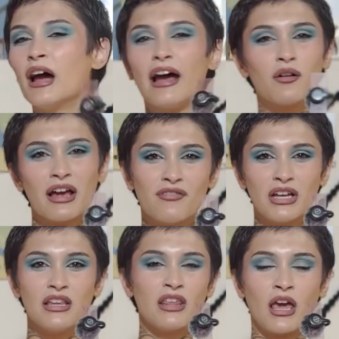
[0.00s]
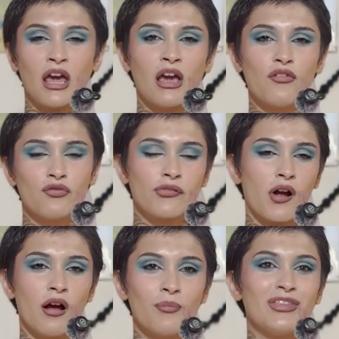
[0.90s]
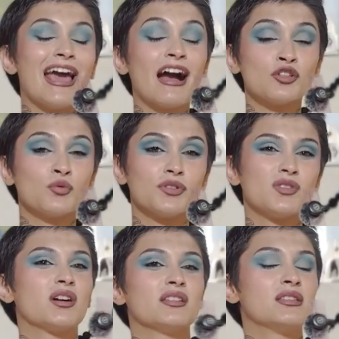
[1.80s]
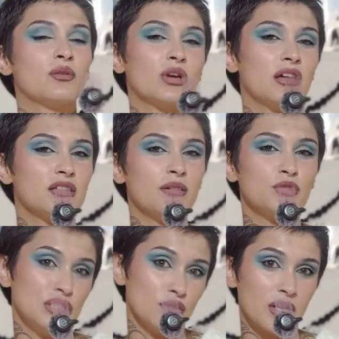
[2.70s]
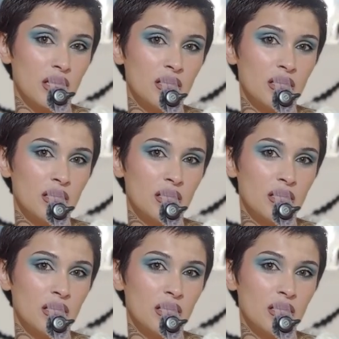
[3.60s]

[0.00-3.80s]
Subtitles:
I don't have anything from the actual designs that we ended up doing.